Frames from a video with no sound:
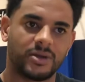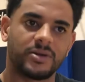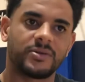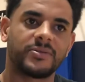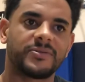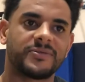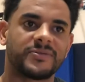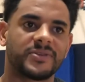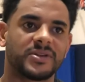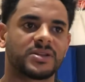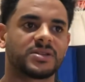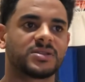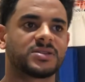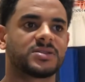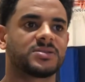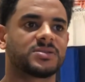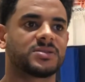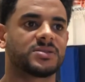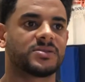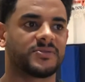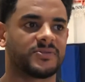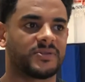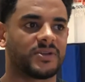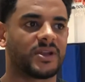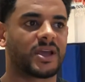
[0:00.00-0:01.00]
Finn's,
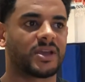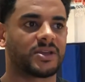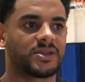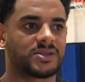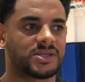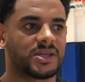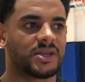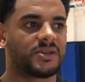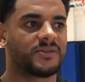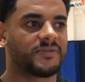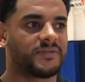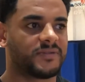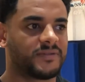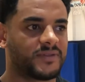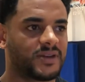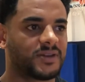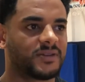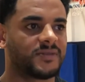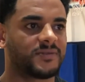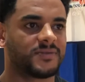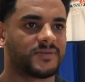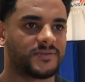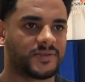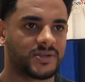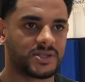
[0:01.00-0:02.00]
like you said,
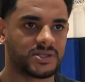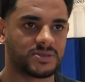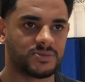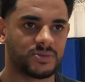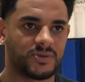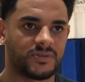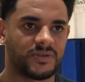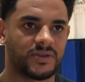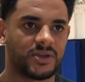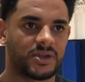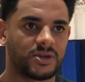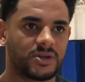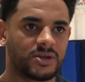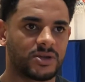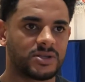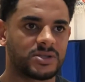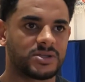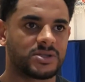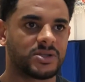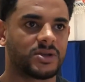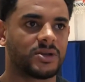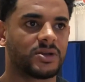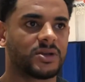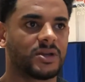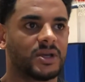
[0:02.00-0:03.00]
Finn's moving good.
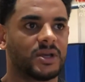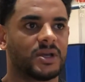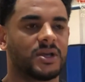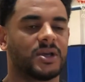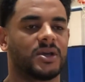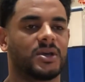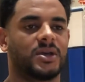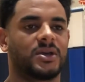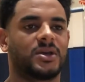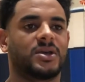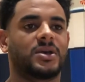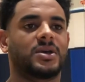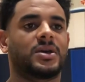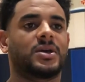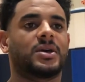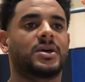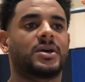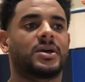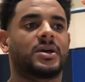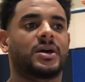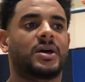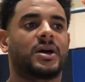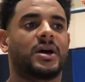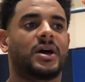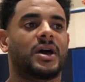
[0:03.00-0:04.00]
So
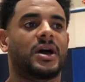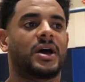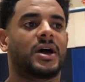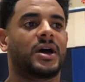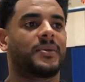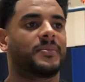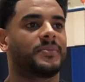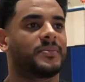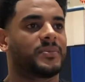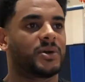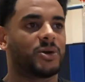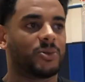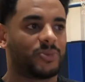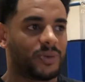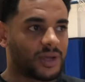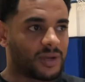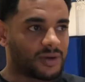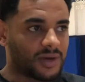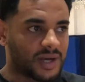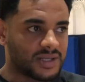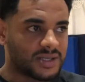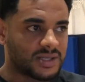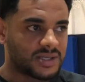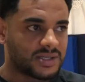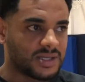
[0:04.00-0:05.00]
it'll be
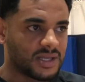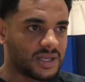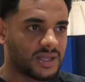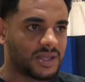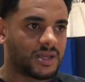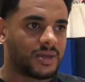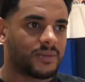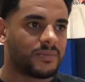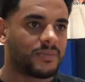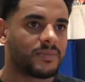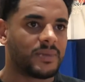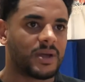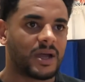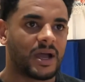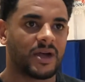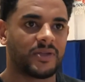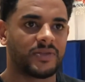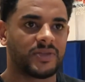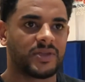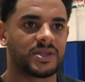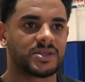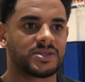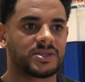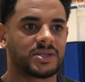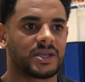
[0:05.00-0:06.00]
great to see them out
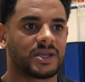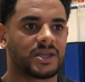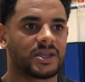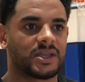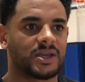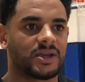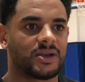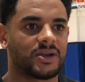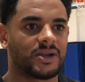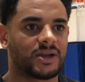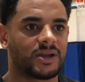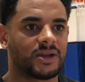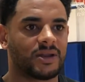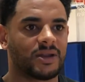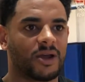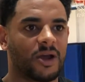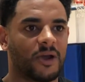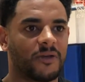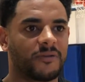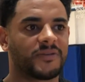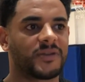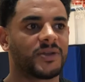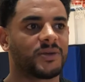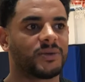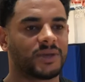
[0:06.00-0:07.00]
there together, and
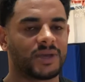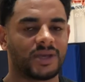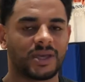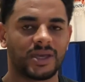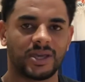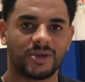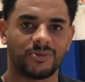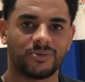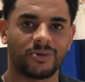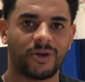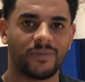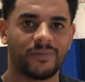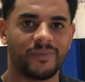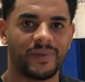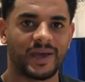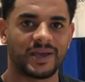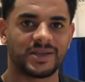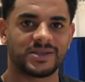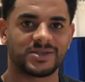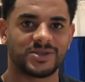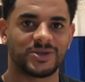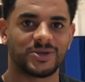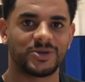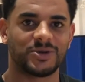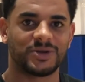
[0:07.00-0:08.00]
hopefully we can get Rob back
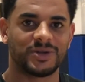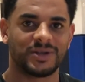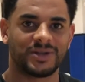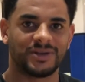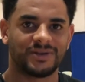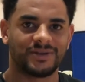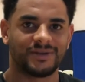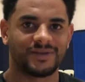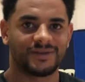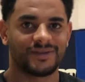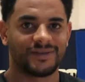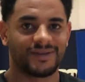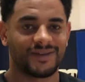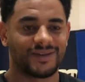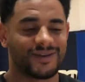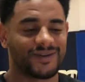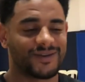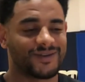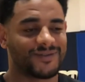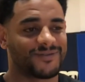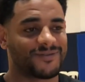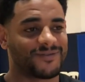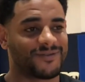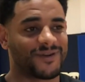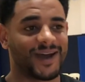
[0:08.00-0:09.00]
soon, and
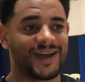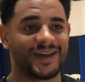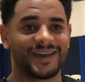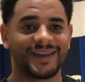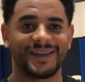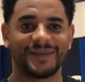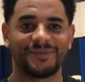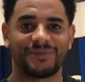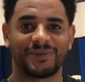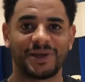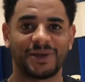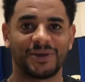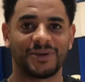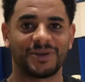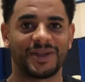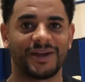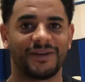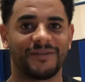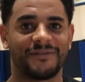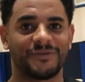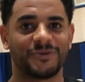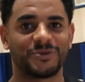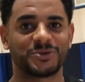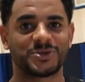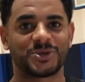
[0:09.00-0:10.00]
finally play with our
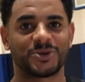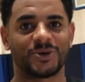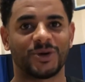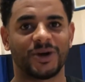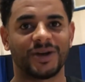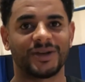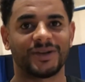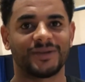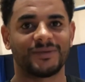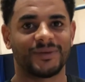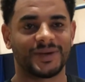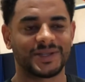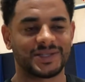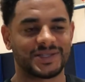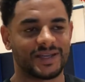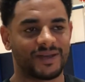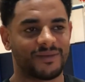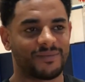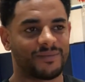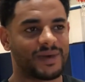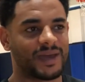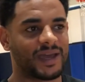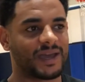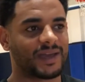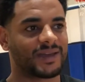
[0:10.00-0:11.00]
full squad once I'm
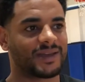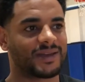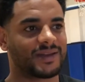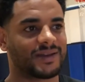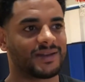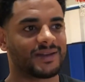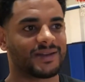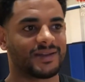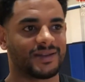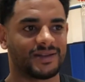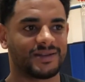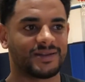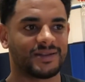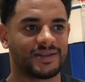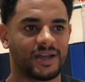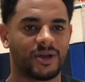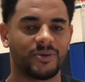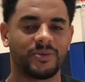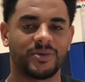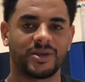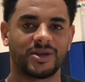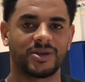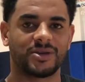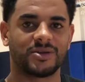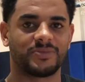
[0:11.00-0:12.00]
back, and that'll
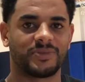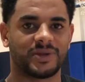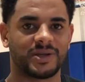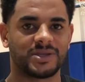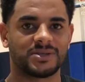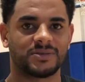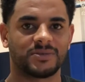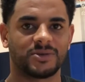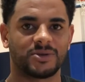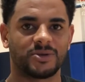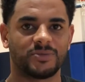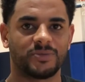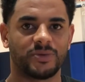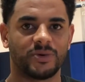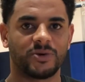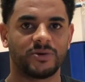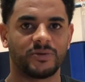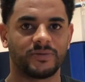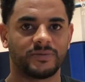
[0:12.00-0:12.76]
be good. Play some good ball.